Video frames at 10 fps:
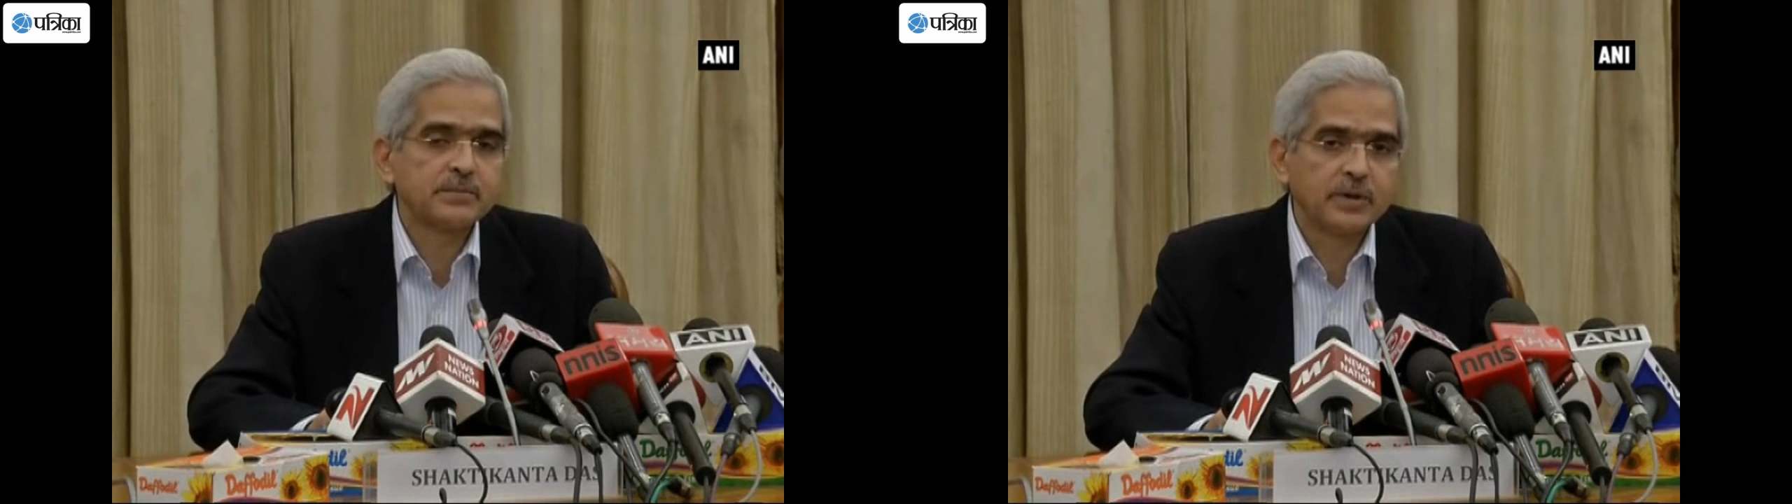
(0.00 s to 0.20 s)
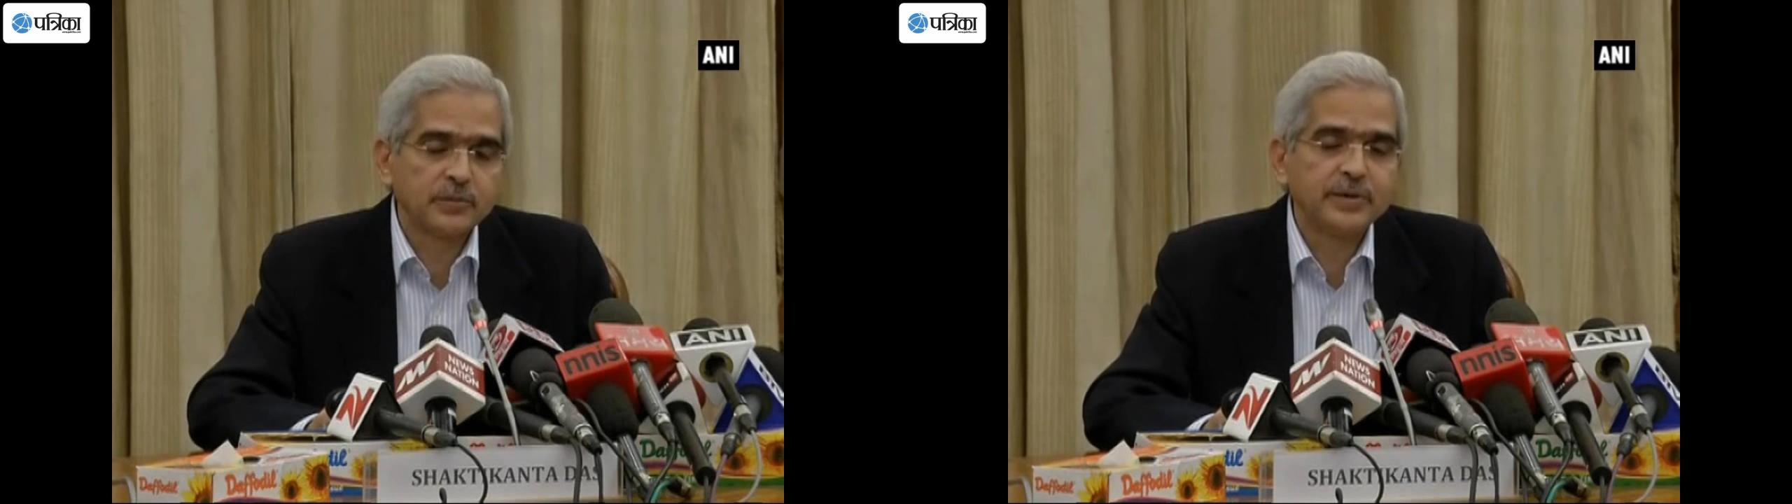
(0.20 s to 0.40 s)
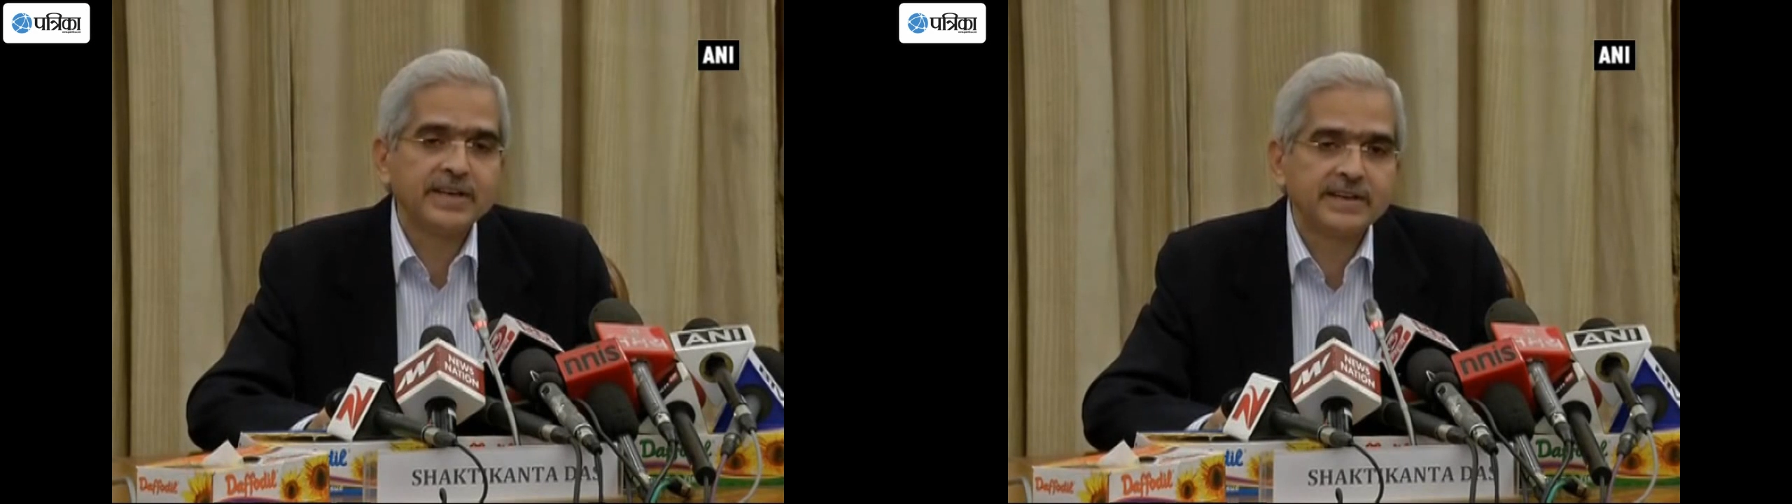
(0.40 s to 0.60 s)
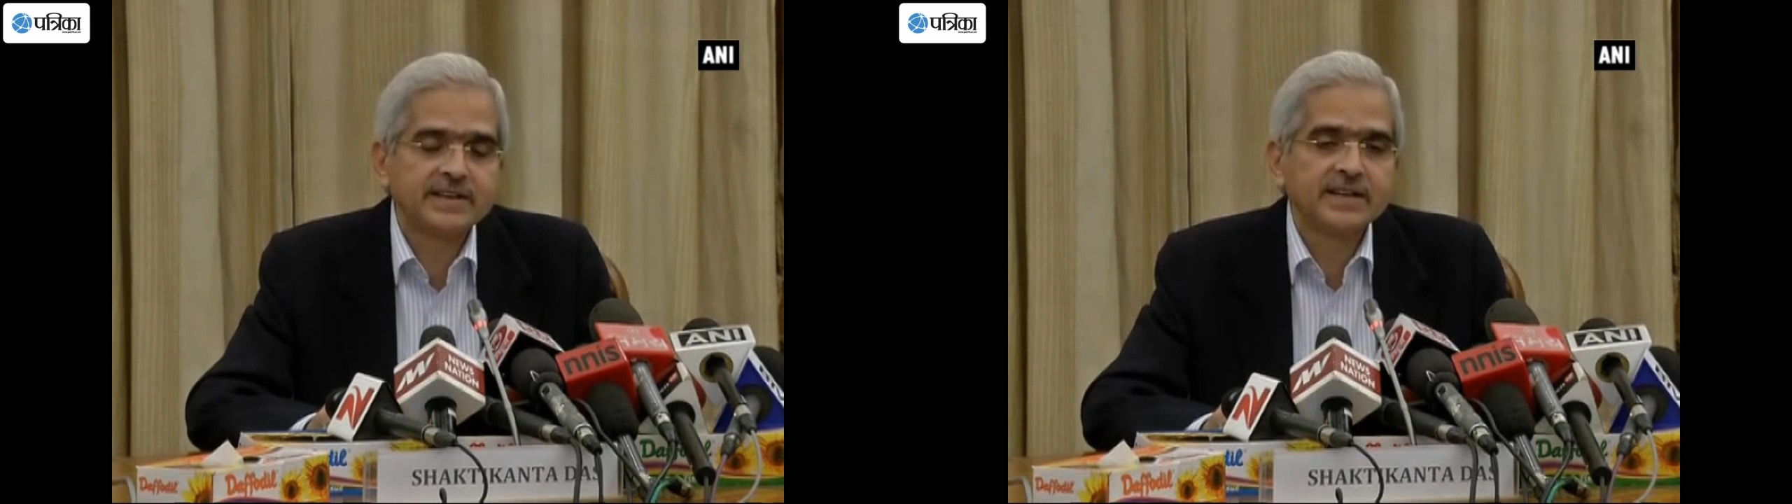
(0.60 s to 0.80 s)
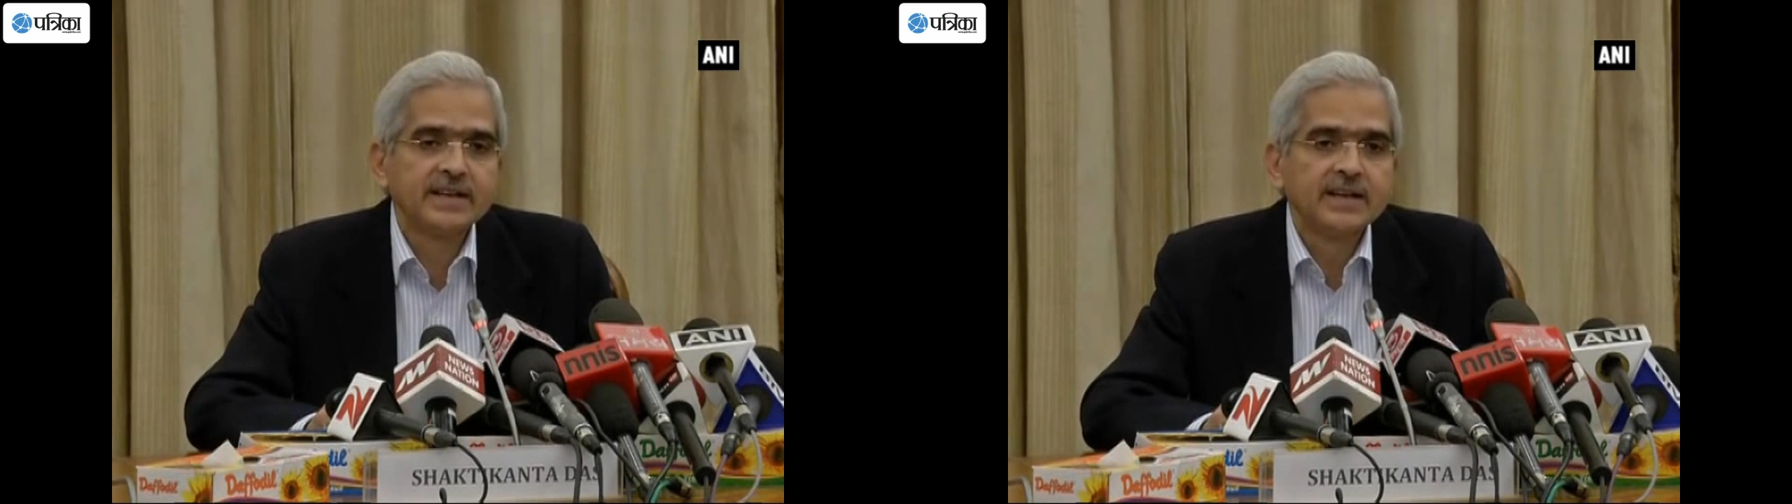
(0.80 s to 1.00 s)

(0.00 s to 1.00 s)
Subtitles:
per week